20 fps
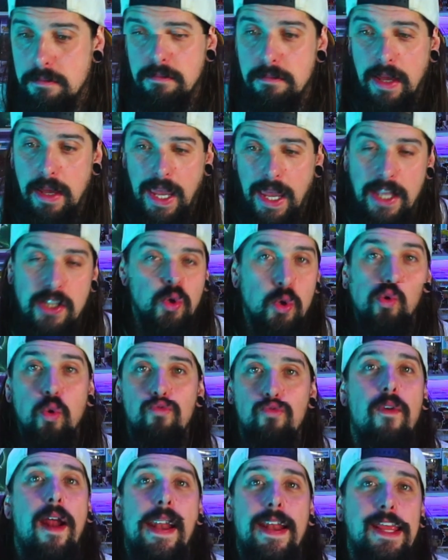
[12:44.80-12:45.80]
It's
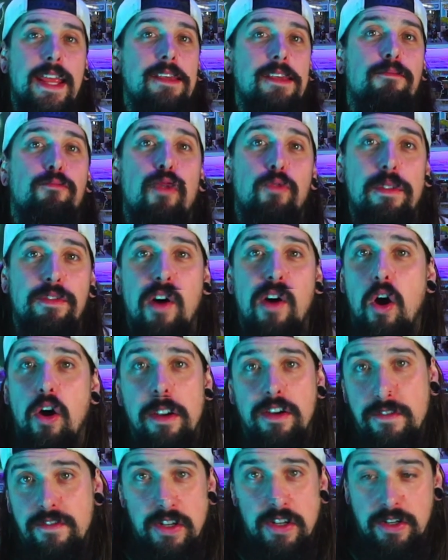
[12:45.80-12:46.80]
already
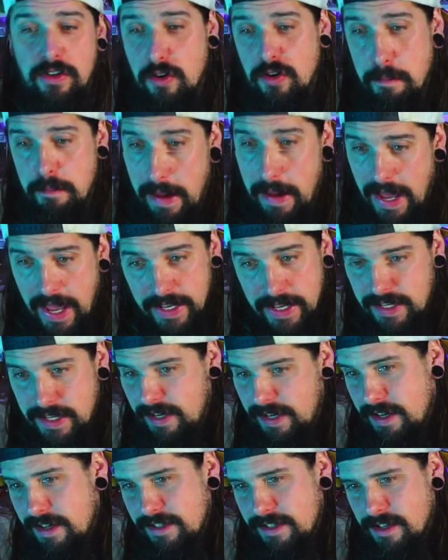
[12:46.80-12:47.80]
revived and come back.
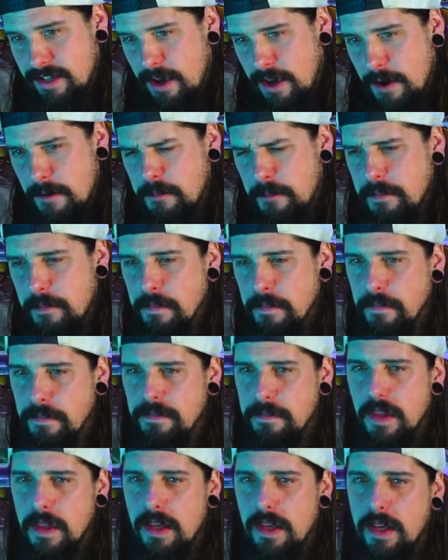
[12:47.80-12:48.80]
So
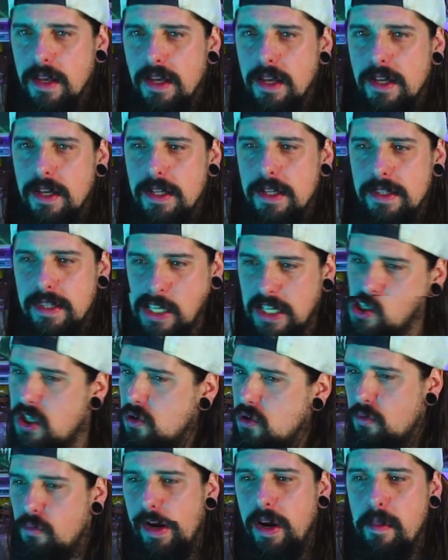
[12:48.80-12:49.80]
this
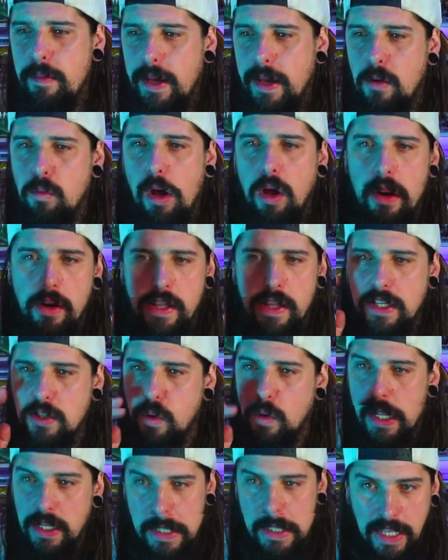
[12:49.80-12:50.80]
is a really big one. This
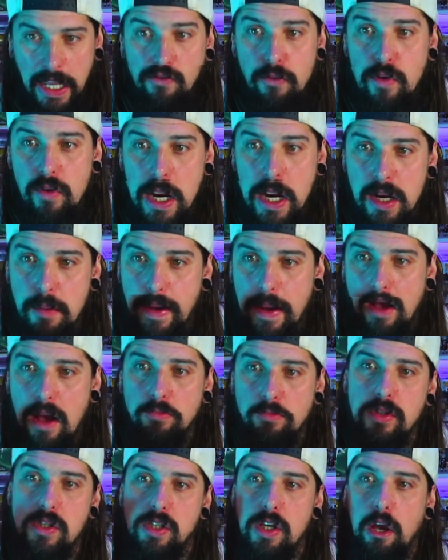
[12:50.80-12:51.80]
one I did read
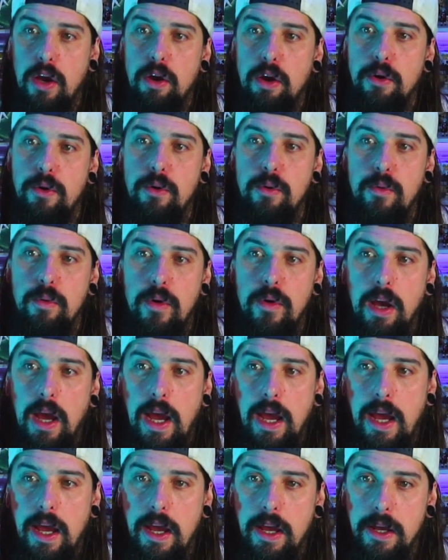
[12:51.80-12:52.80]
about. So
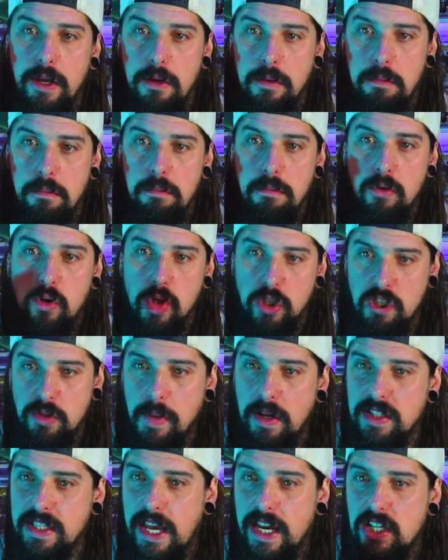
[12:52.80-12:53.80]

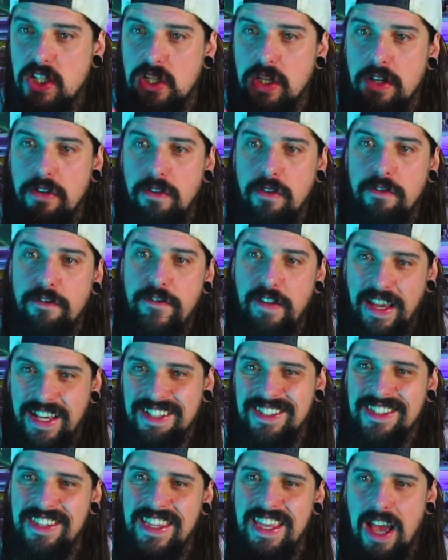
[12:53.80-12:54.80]
customization,
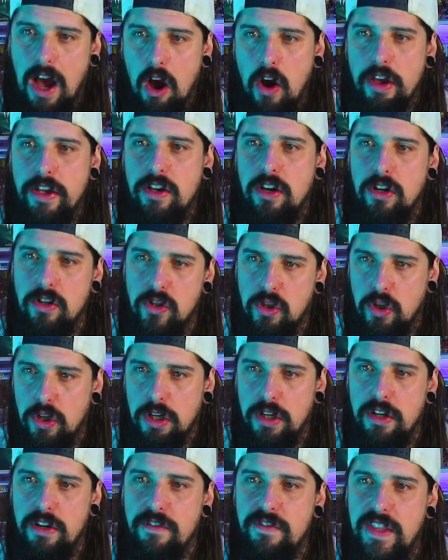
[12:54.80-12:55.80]
fixed the icon
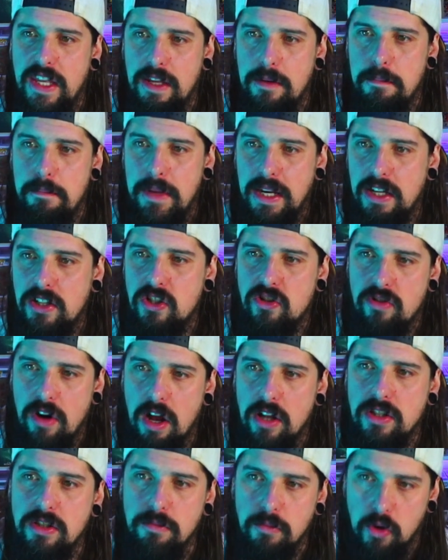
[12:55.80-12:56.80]
color of the
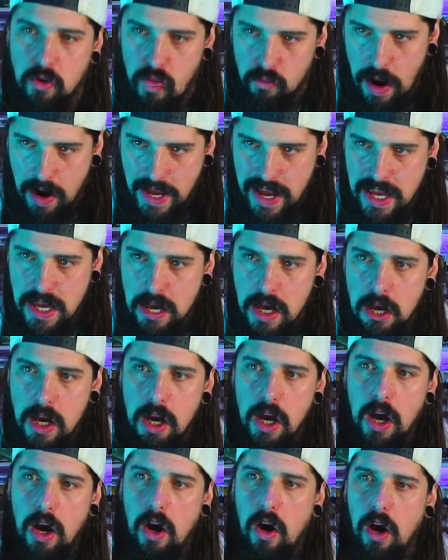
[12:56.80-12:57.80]
Administratum Grey,
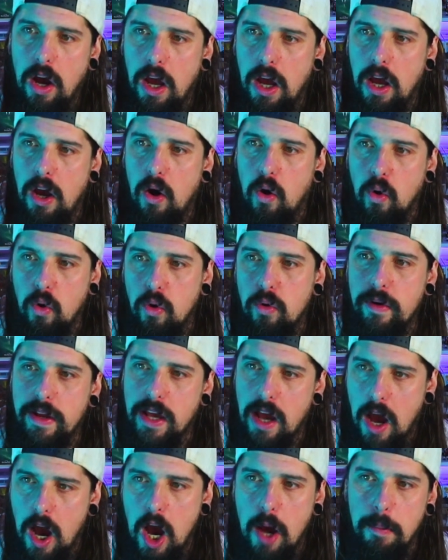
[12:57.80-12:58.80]
Auric
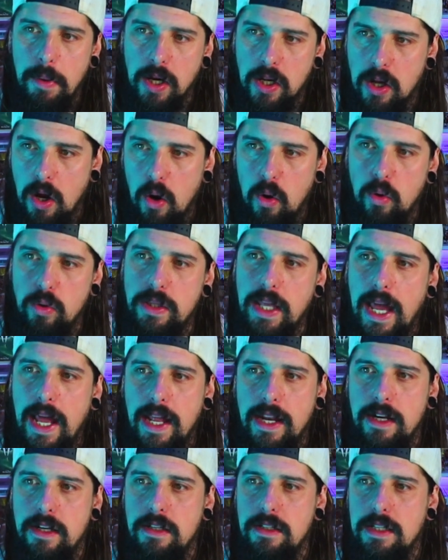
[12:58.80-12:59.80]
Armor Gold, and